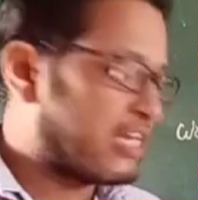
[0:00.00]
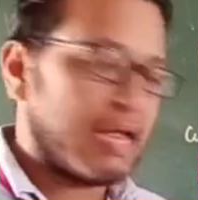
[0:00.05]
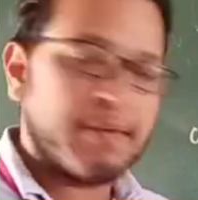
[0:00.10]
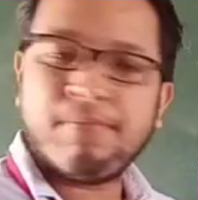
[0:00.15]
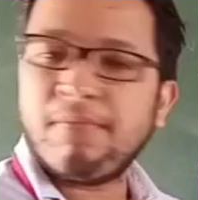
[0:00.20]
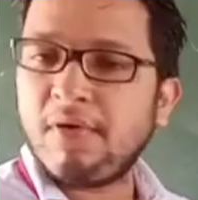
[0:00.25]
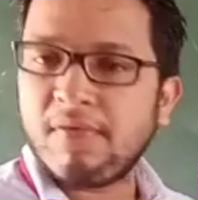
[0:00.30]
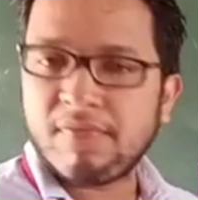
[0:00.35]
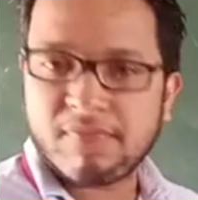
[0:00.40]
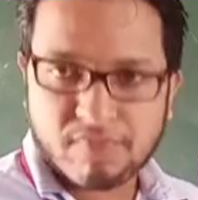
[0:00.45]

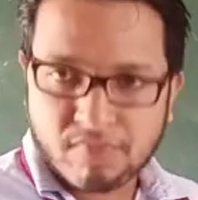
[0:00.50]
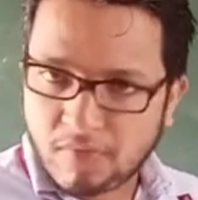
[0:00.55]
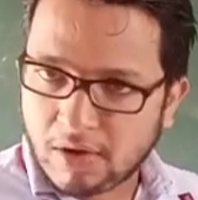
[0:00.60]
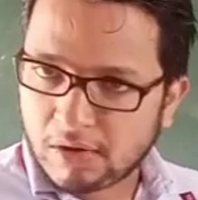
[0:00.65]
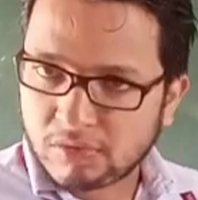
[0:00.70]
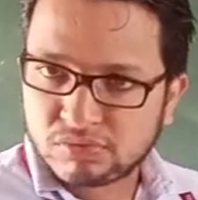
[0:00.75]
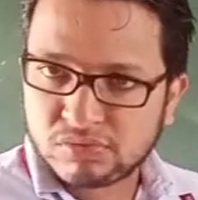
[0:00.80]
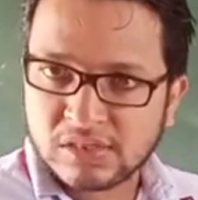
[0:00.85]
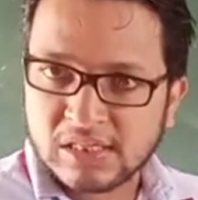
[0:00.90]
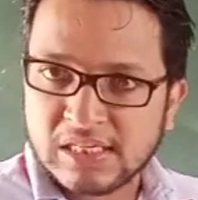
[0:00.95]
type of
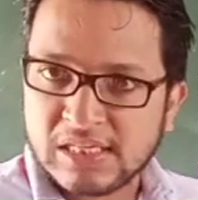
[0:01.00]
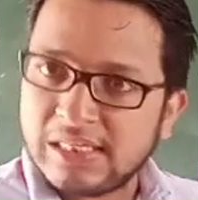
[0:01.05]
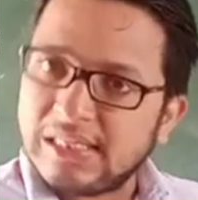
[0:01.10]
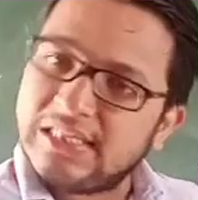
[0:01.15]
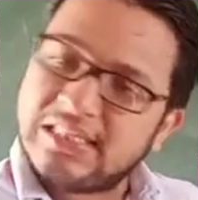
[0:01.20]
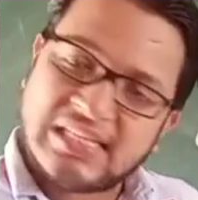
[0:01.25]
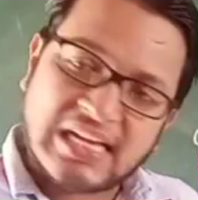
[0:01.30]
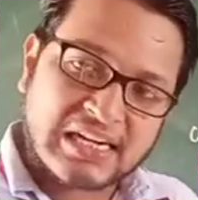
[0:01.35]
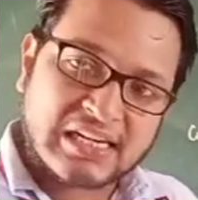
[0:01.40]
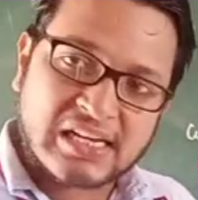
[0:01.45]
mouse.
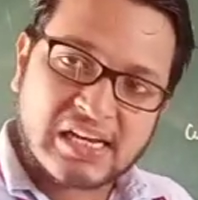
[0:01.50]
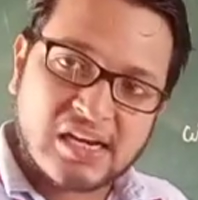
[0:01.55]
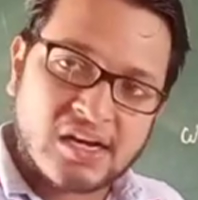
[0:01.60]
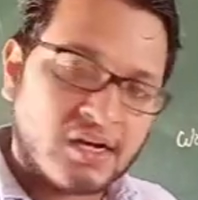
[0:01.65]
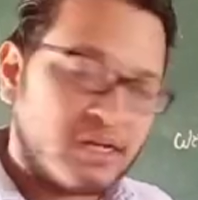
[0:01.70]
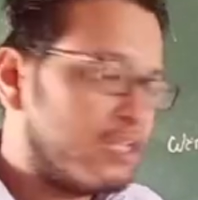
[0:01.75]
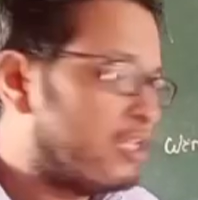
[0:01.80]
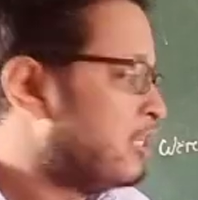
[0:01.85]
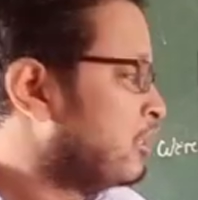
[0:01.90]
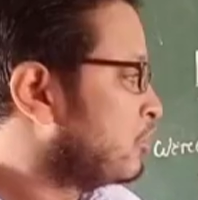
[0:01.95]
Is that
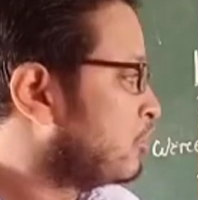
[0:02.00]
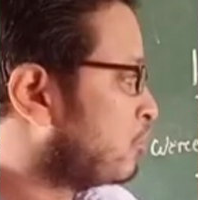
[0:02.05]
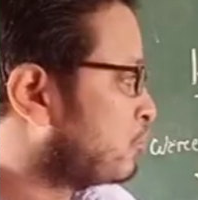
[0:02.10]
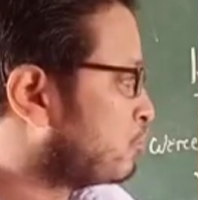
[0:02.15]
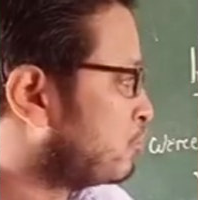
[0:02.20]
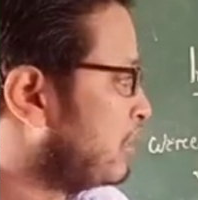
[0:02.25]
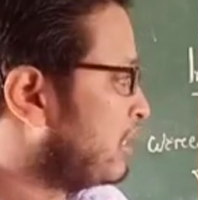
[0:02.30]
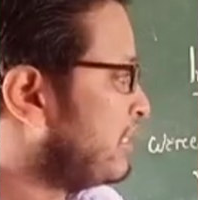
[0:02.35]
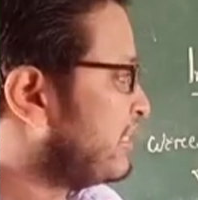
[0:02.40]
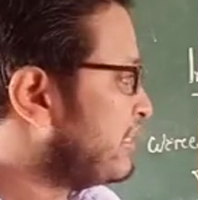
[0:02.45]
clear? So,
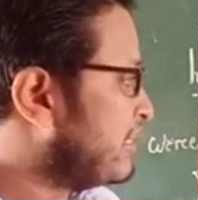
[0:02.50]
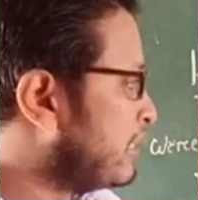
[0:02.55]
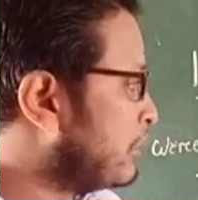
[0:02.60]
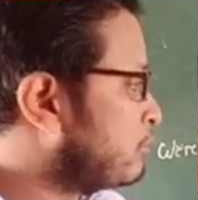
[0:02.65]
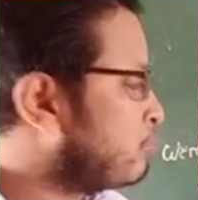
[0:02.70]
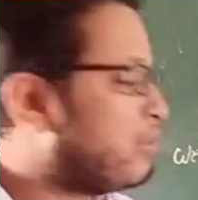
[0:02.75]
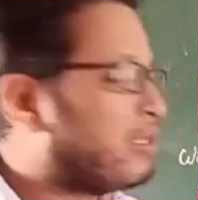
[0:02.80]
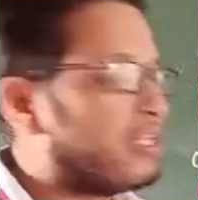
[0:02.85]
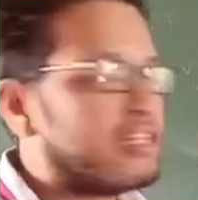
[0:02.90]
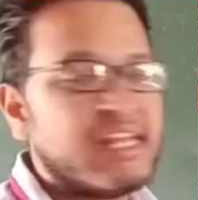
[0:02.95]
student, in
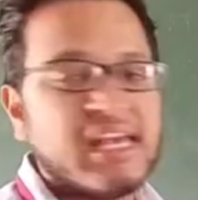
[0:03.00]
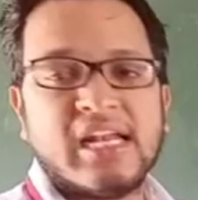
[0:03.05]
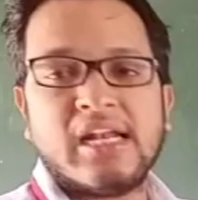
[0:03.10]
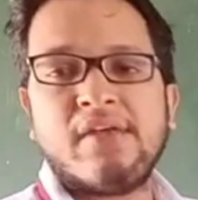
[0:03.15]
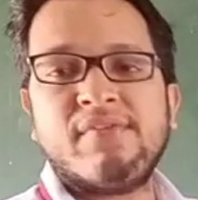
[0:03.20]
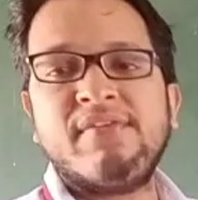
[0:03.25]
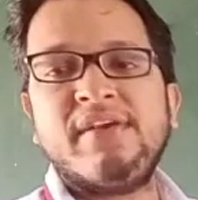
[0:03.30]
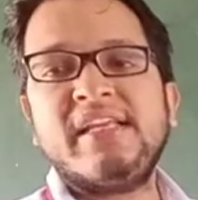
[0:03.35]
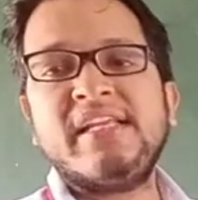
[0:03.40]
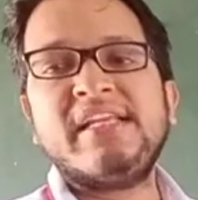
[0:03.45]
this way, there
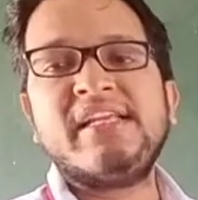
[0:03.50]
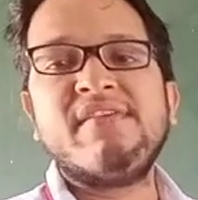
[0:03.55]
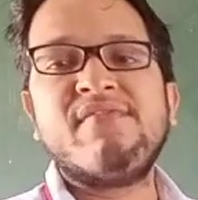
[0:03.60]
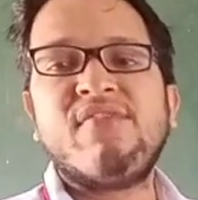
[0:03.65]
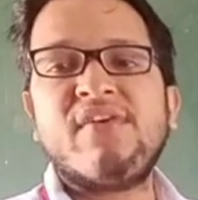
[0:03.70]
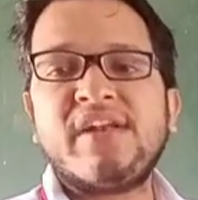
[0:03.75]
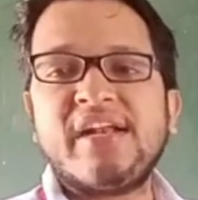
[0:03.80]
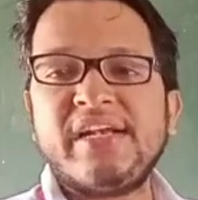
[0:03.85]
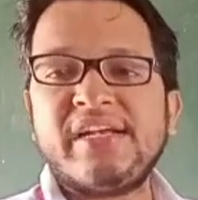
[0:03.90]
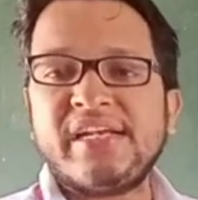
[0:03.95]
are very
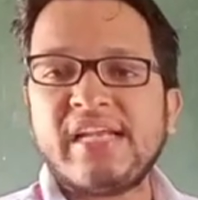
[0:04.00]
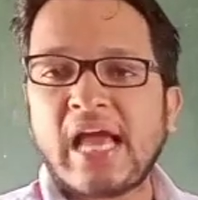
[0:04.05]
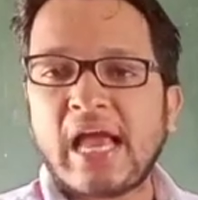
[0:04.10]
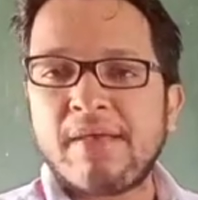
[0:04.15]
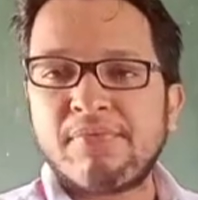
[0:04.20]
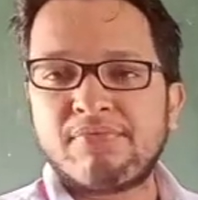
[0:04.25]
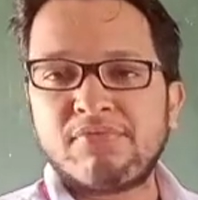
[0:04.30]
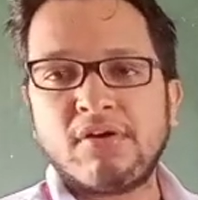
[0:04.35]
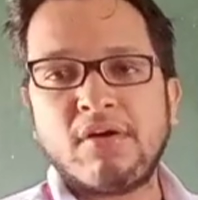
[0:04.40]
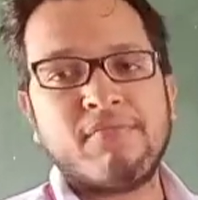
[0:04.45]
different
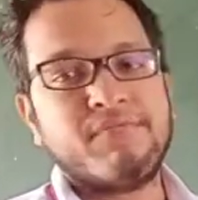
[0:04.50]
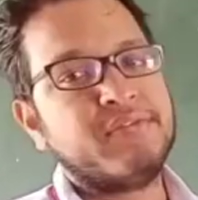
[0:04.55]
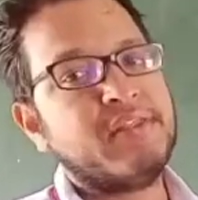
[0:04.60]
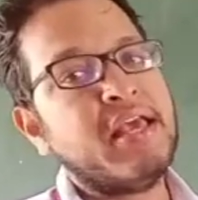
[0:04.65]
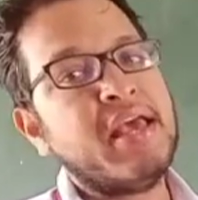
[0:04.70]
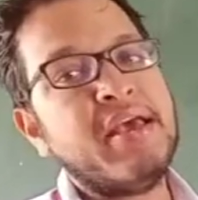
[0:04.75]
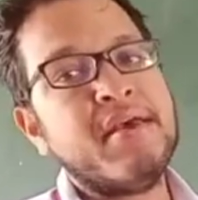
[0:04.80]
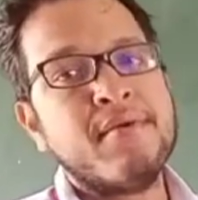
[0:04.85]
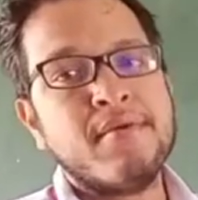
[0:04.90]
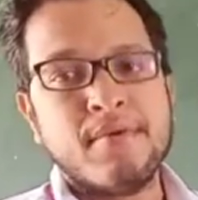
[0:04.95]
types of
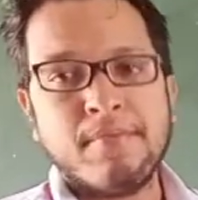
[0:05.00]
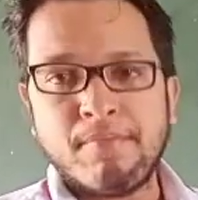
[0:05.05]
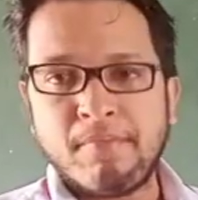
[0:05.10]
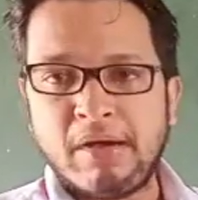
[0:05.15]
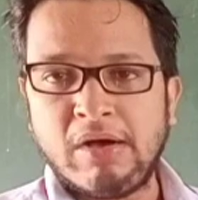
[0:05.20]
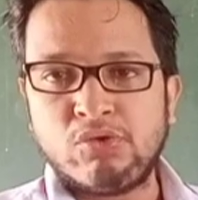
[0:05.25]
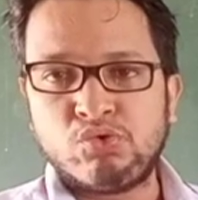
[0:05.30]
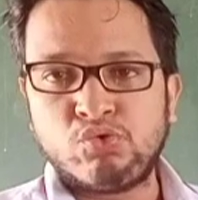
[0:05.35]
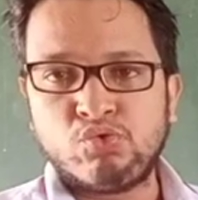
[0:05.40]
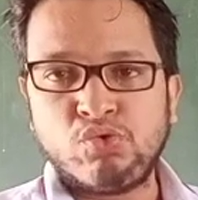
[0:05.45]
the
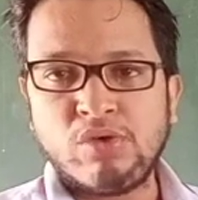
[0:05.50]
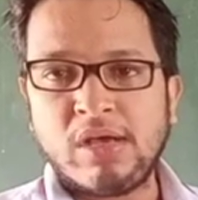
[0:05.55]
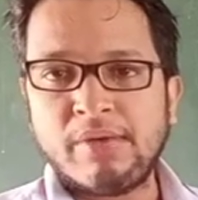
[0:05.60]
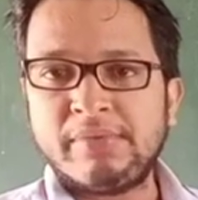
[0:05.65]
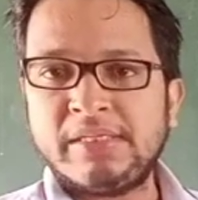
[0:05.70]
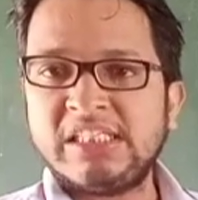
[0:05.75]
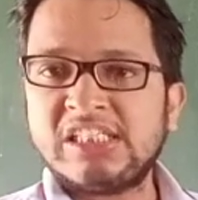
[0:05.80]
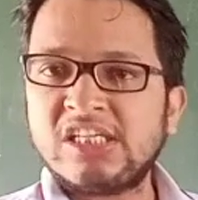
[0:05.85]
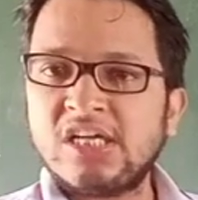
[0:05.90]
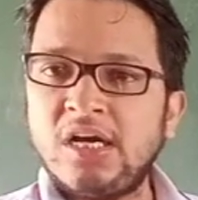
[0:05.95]
mouse we
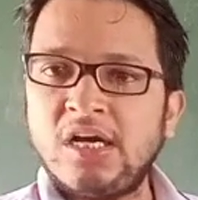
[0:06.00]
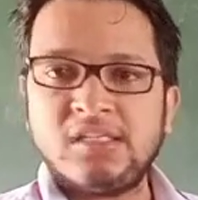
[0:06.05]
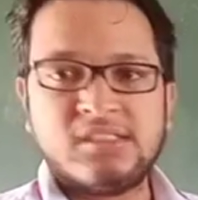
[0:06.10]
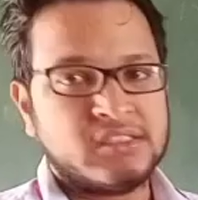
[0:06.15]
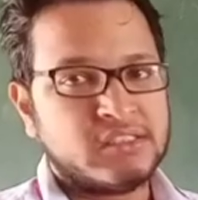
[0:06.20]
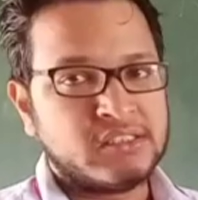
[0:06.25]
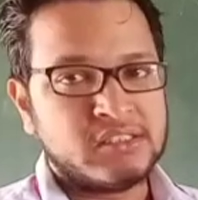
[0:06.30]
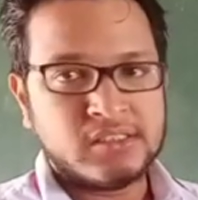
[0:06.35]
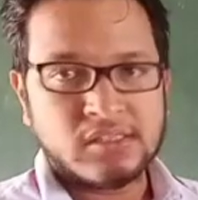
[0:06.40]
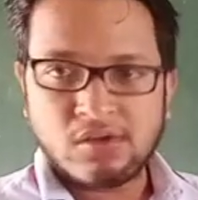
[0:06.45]
have
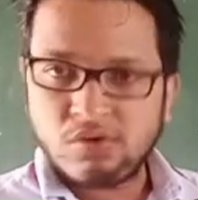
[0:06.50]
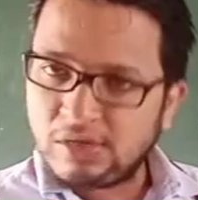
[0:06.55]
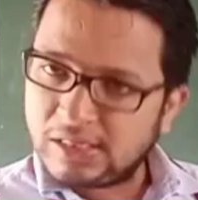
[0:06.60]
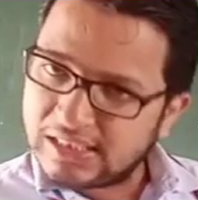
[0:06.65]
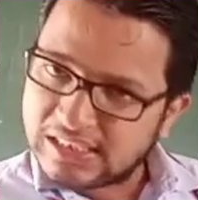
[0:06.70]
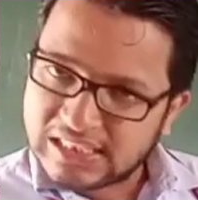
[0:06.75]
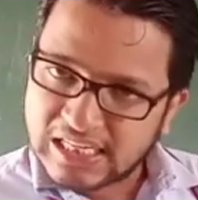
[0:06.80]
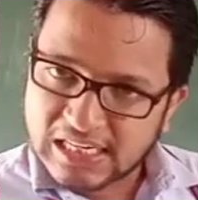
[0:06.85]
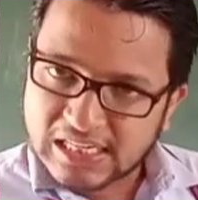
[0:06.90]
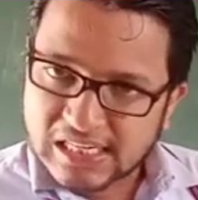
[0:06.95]
discussed.
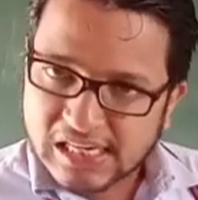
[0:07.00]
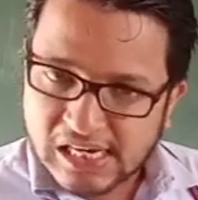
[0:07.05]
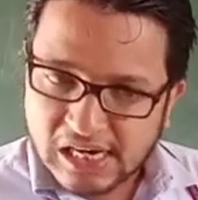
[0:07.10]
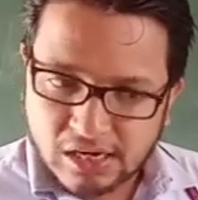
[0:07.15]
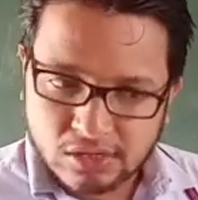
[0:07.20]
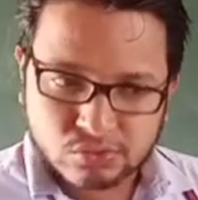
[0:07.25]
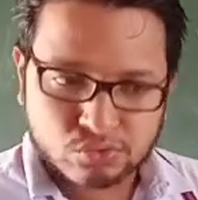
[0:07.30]
Is that clear,